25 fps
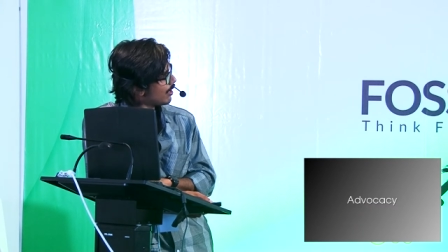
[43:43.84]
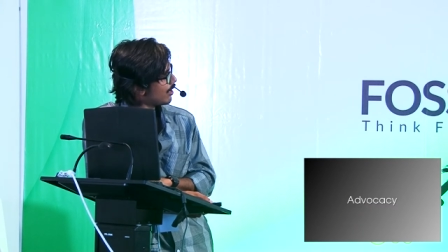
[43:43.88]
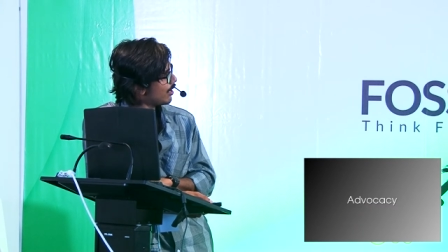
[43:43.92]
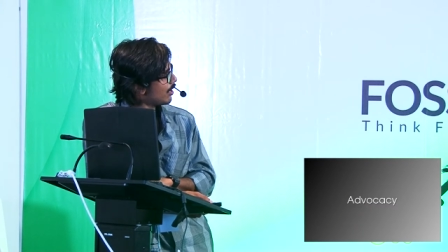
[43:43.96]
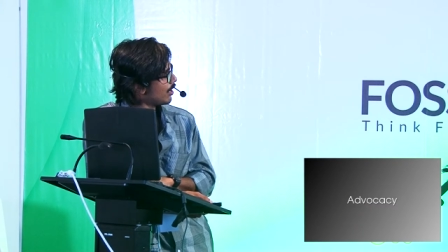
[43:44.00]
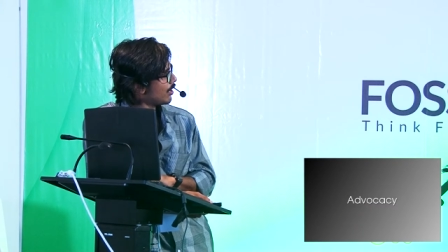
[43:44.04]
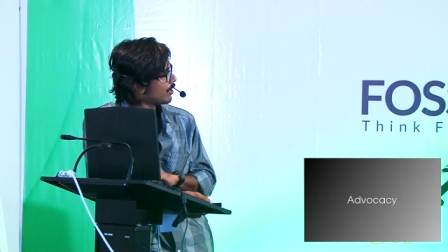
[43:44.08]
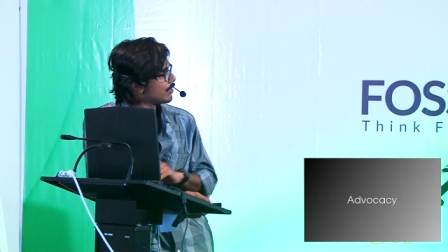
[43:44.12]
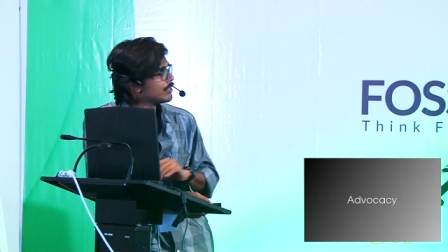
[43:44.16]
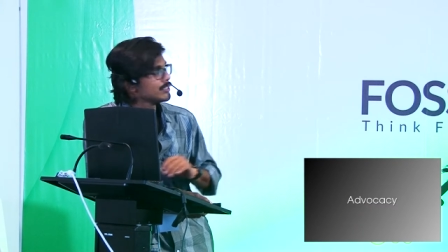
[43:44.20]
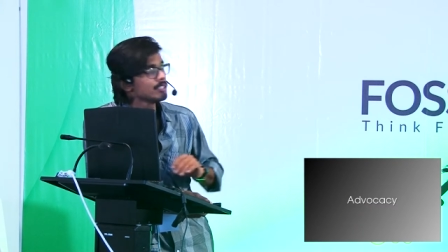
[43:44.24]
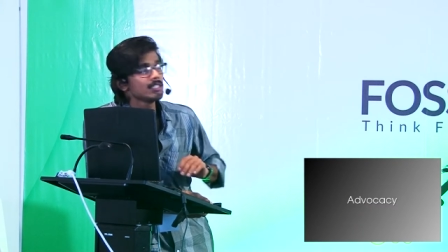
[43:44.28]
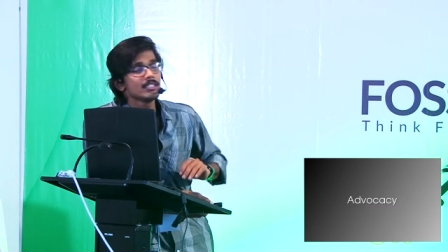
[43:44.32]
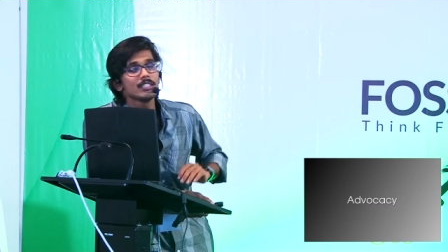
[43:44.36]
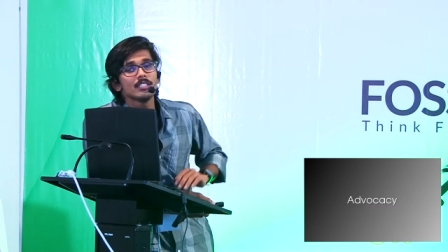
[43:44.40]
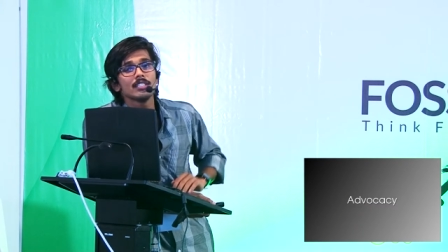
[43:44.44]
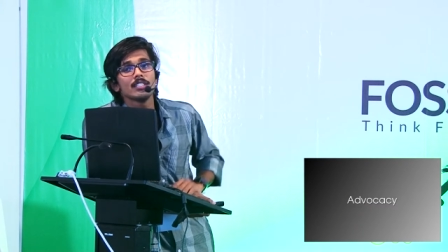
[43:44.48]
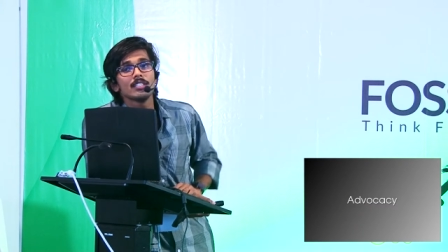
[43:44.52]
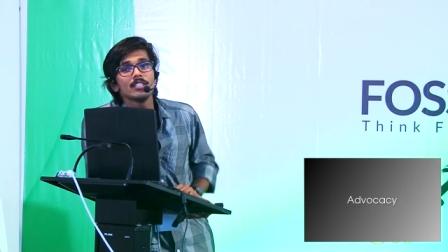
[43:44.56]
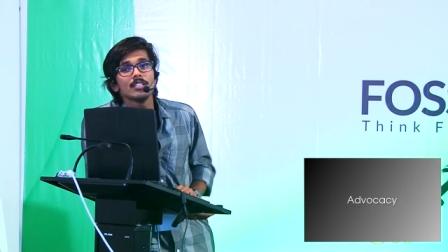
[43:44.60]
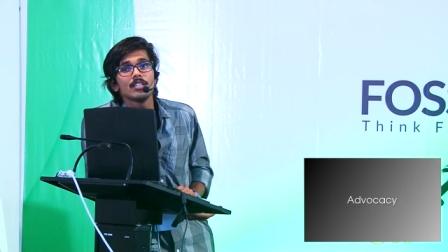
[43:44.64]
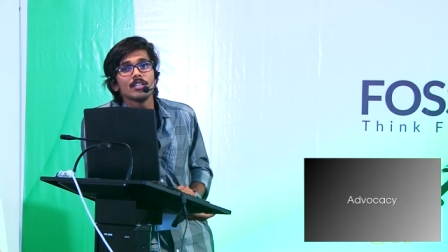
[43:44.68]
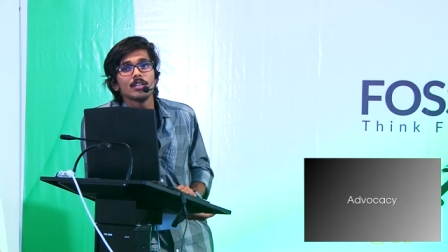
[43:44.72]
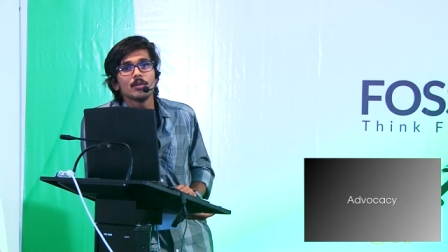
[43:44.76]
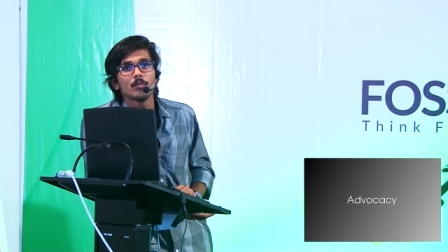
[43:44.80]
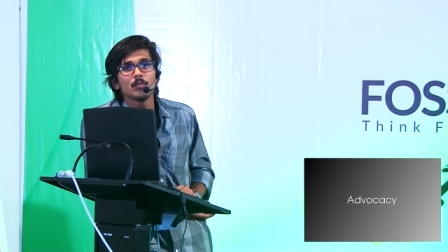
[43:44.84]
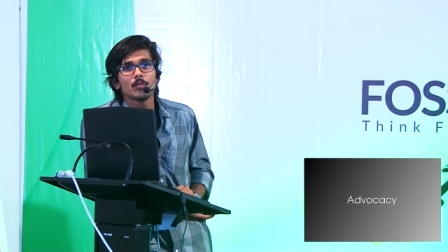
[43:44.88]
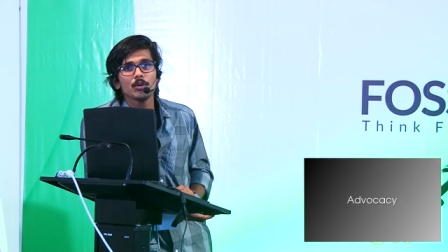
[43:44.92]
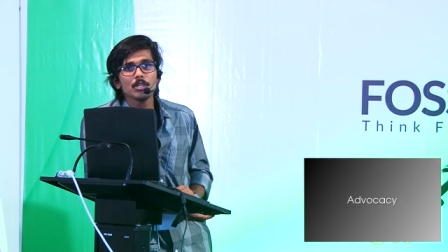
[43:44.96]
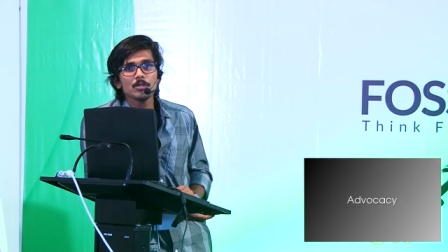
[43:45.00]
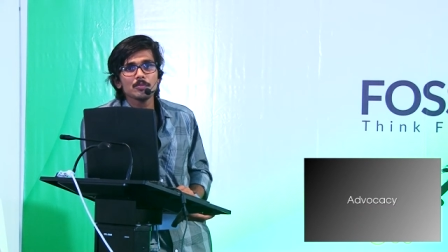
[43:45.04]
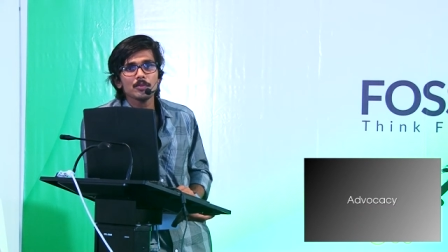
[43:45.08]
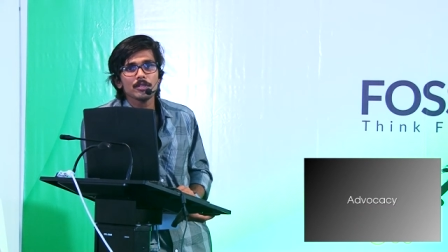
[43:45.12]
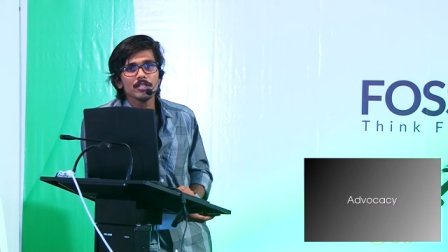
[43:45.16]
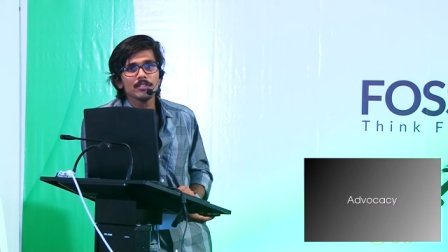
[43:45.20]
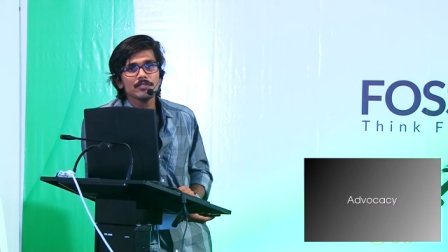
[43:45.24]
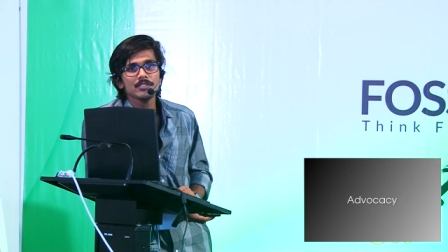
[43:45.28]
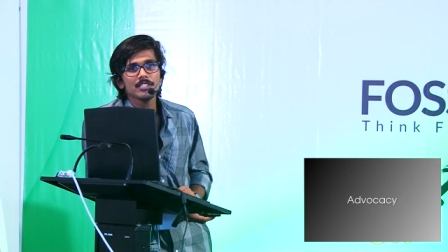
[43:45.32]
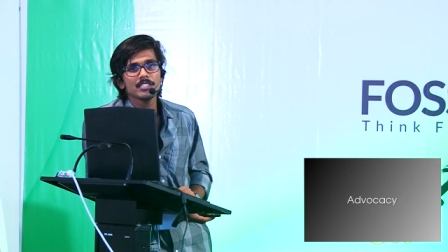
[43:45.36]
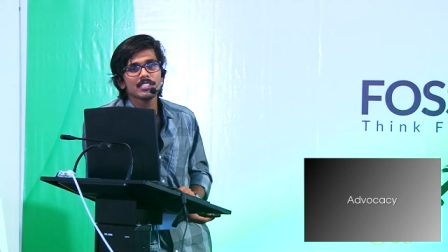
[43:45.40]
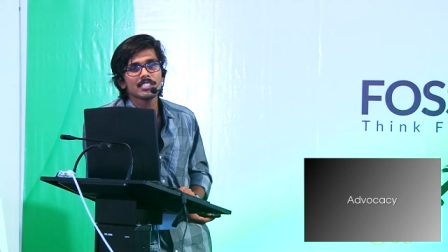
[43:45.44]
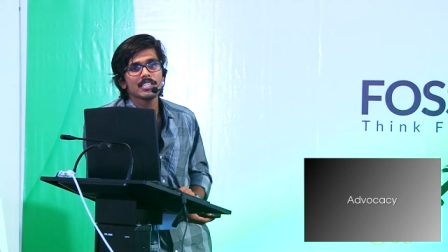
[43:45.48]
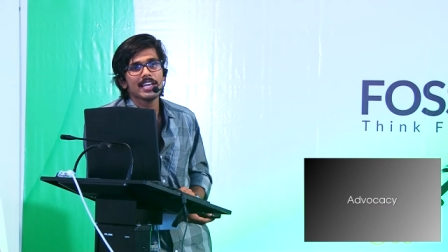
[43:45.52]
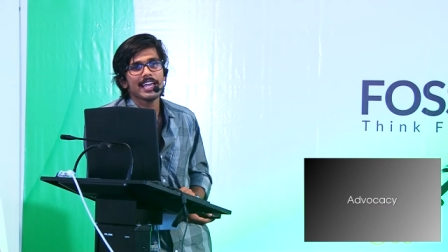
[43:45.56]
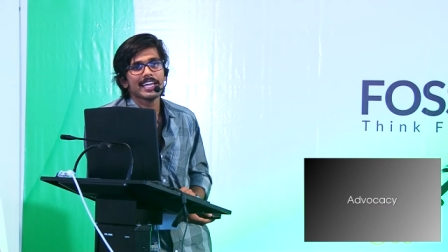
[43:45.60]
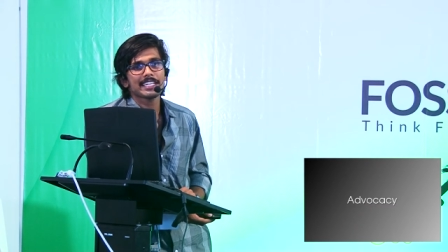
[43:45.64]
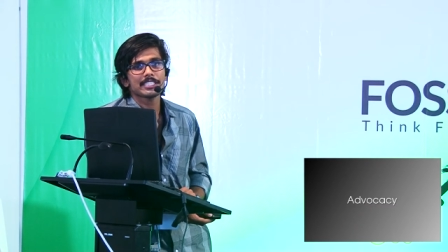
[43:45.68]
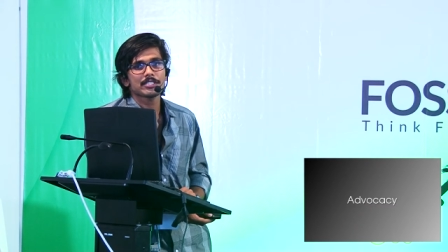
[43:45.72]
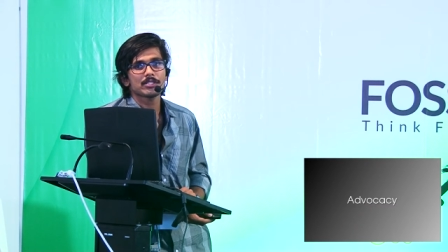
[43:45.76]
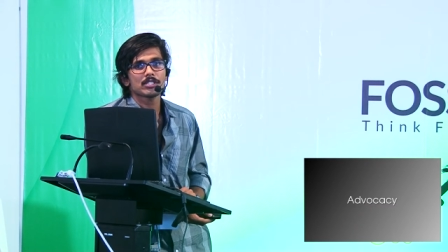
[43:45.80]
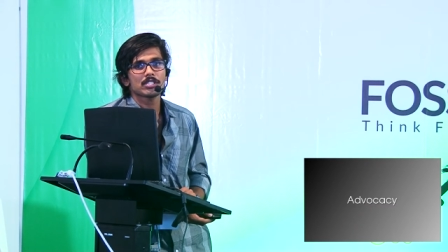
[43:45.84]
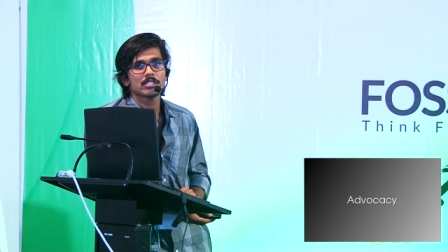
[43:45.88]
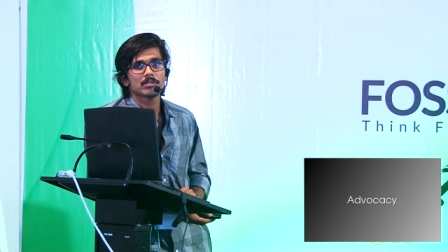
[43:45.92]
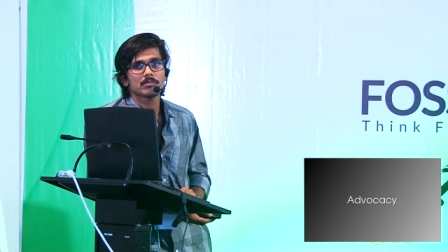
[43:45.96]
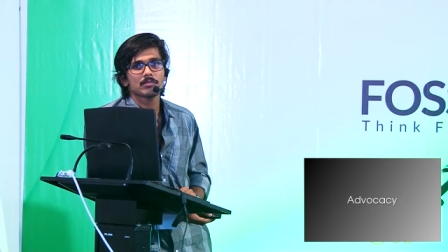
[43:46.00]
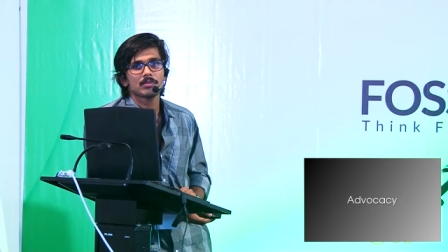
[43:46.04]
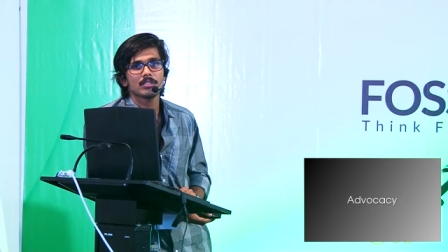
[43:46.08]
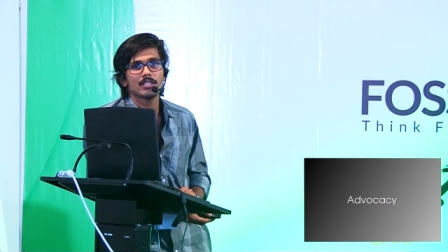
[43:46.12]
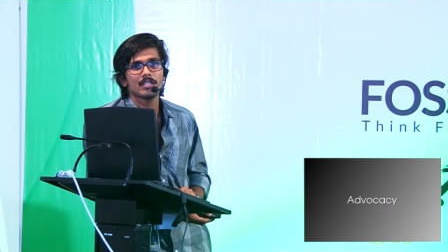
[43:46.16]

Oh. Most part of digital activism,